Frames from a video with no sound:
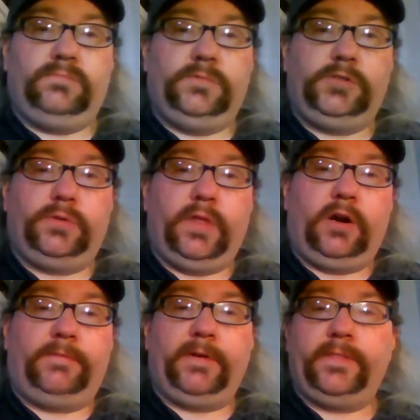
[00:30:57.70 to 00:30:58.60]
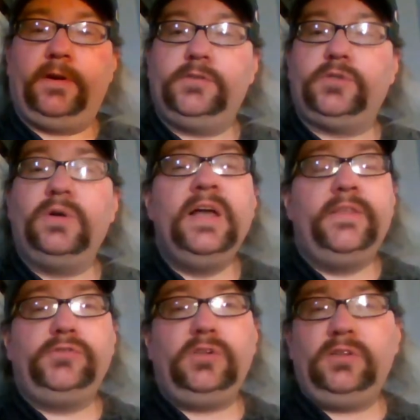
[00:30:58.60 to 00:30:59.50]
show that off right there. So
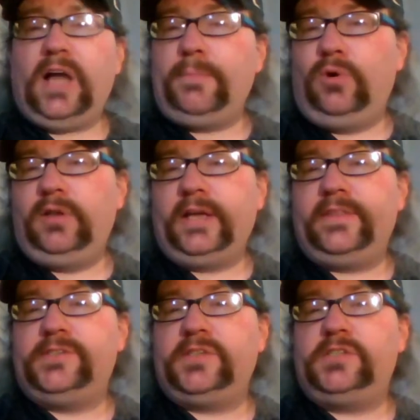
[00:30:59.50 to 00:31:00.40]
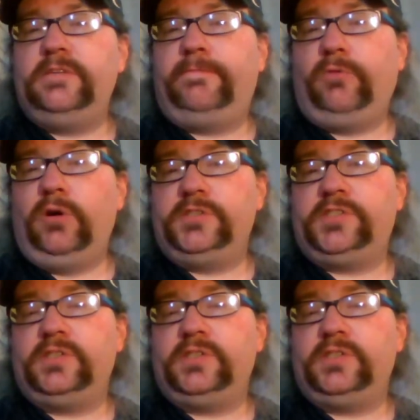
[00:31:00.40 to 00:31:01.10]
this is a lot more like the 64.